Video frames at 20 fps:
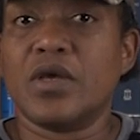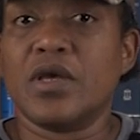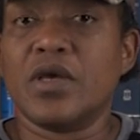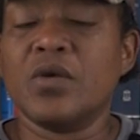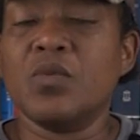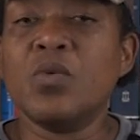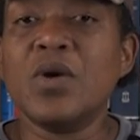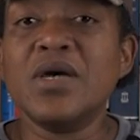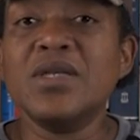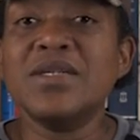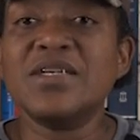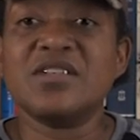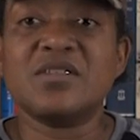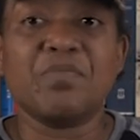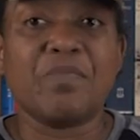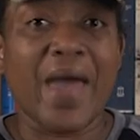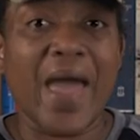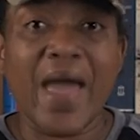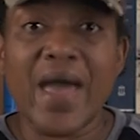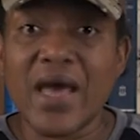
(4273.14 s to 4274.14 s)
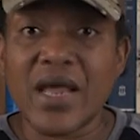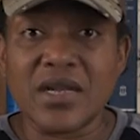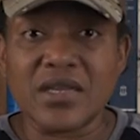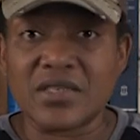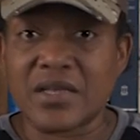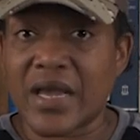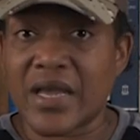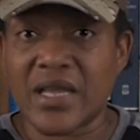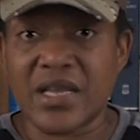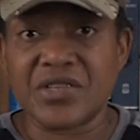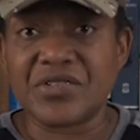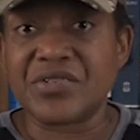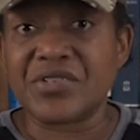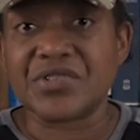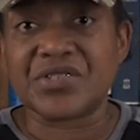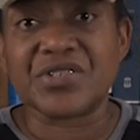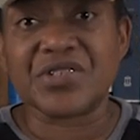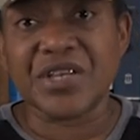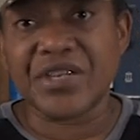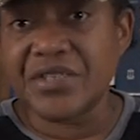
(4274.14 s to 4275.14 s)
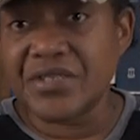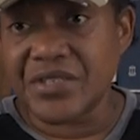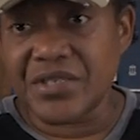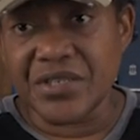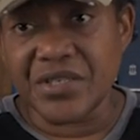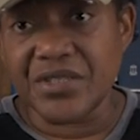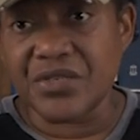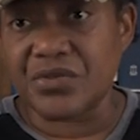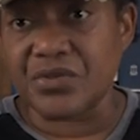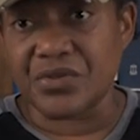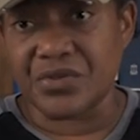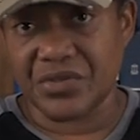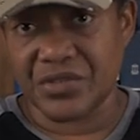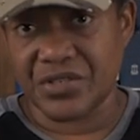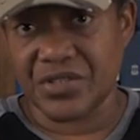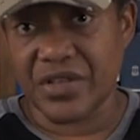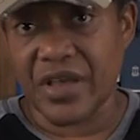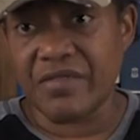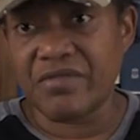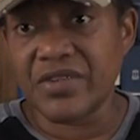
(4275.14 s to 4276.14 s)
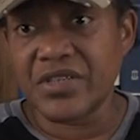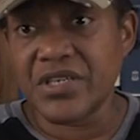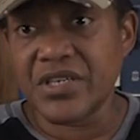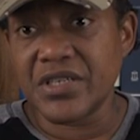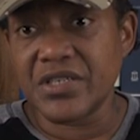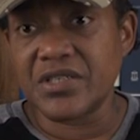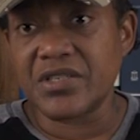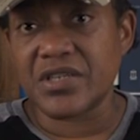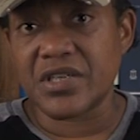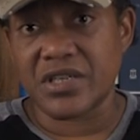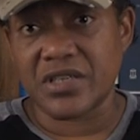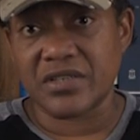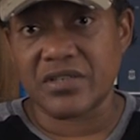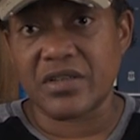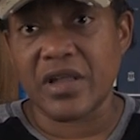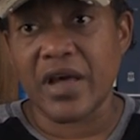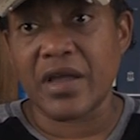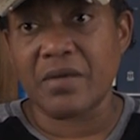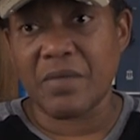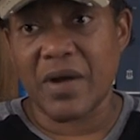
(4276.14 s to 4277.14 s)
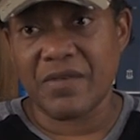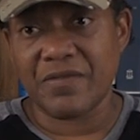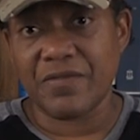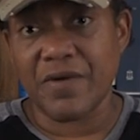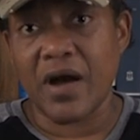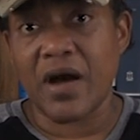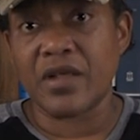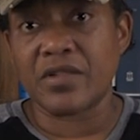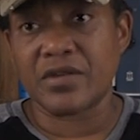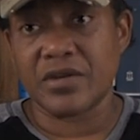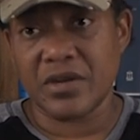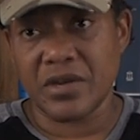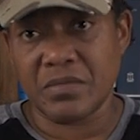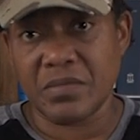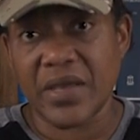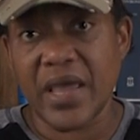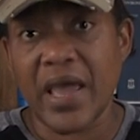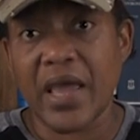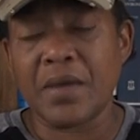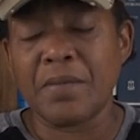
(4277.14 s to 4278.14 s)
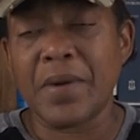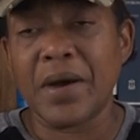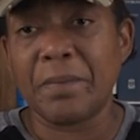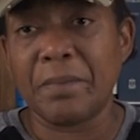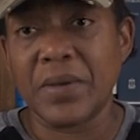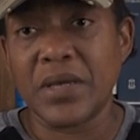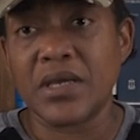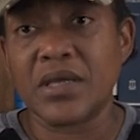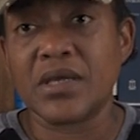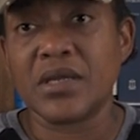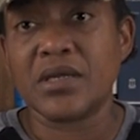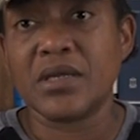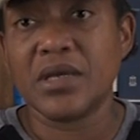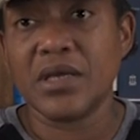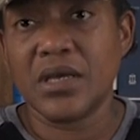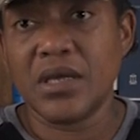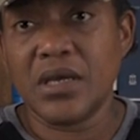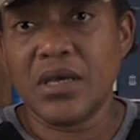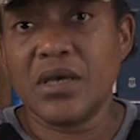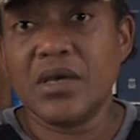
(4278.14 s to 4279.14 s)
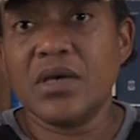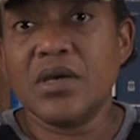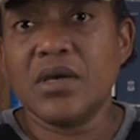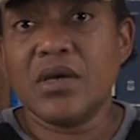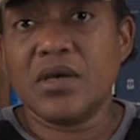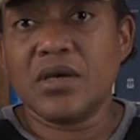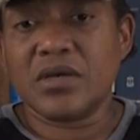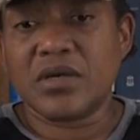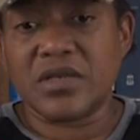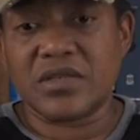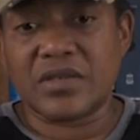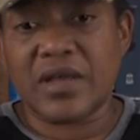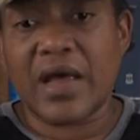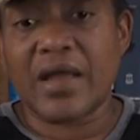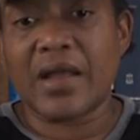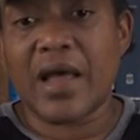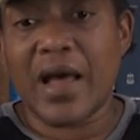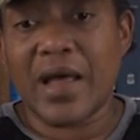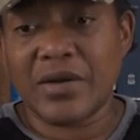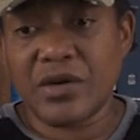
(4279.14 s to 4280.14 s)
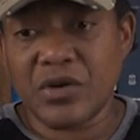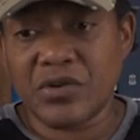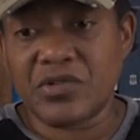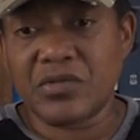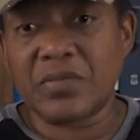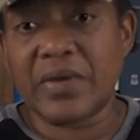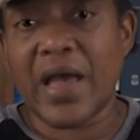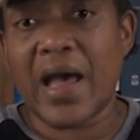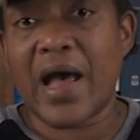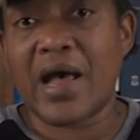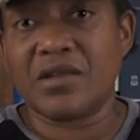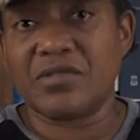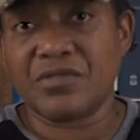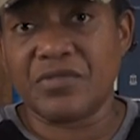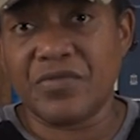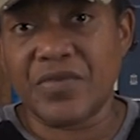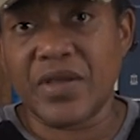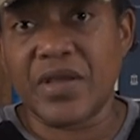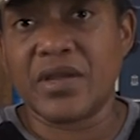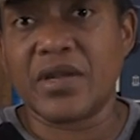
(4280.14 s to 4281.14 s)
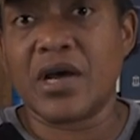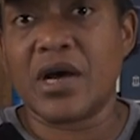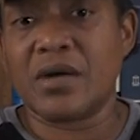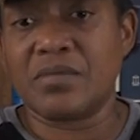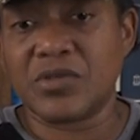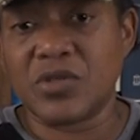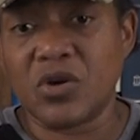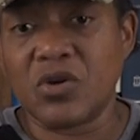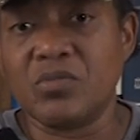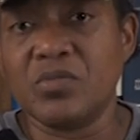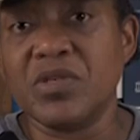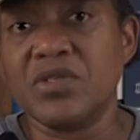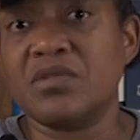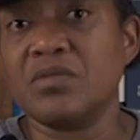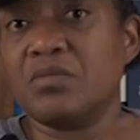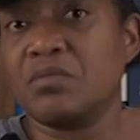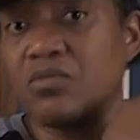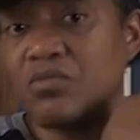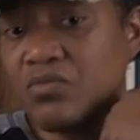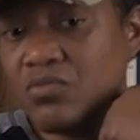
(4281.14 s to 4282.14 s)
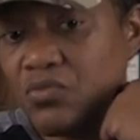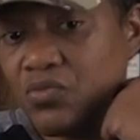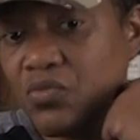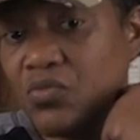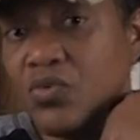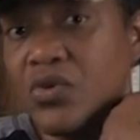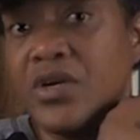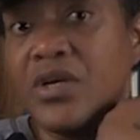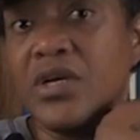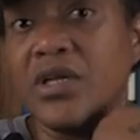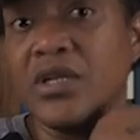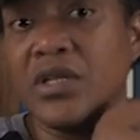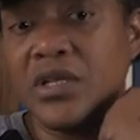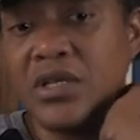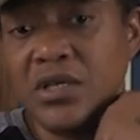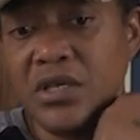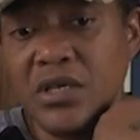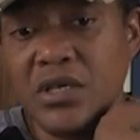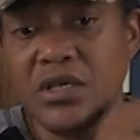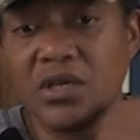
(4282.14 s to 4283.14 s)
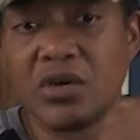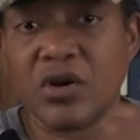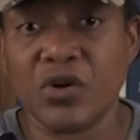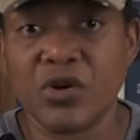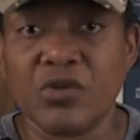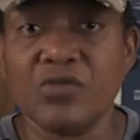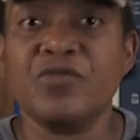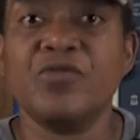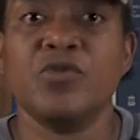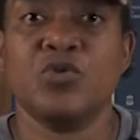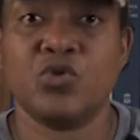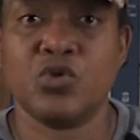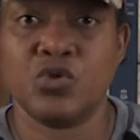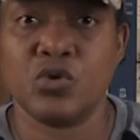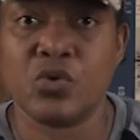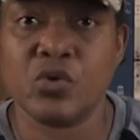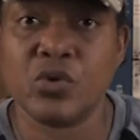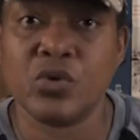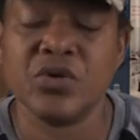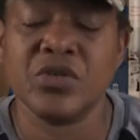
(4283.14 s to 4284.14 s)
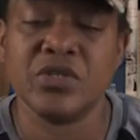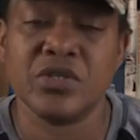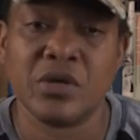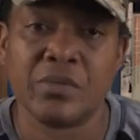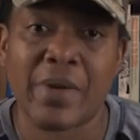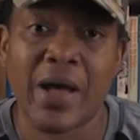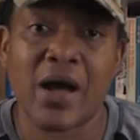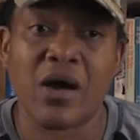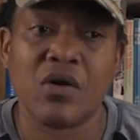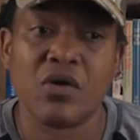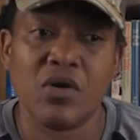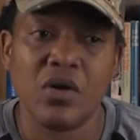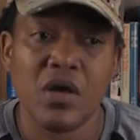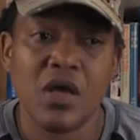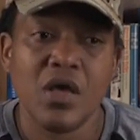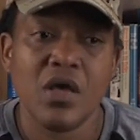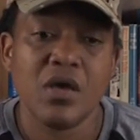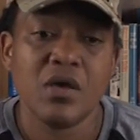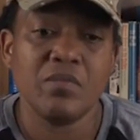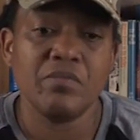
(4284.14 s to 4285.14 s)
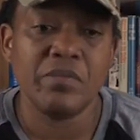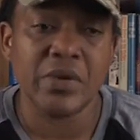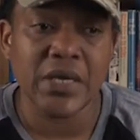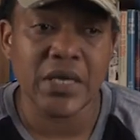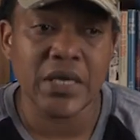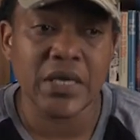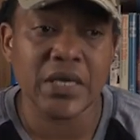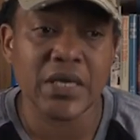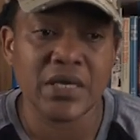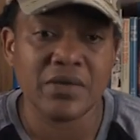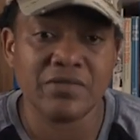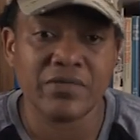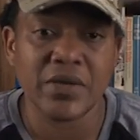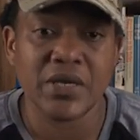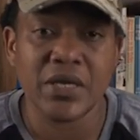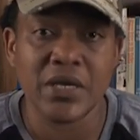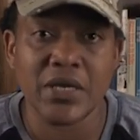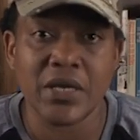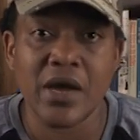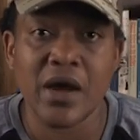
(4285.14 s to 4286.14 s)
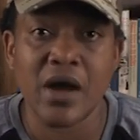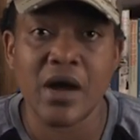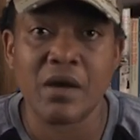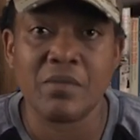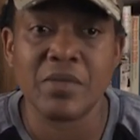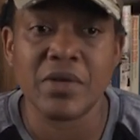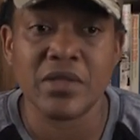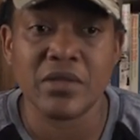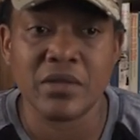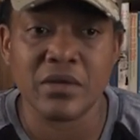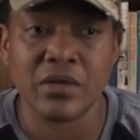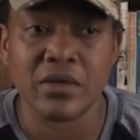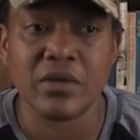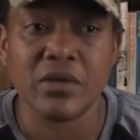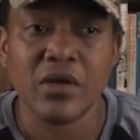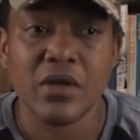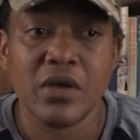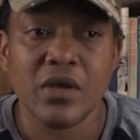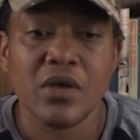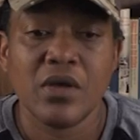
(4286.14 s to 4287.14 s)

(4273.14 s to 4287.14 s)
it wasn't as bad as I guess the 60s or the 70s as like my father and them came up in. Because I know some guys from Vietnam told me some really hurtful stories about being in Vietnam, and the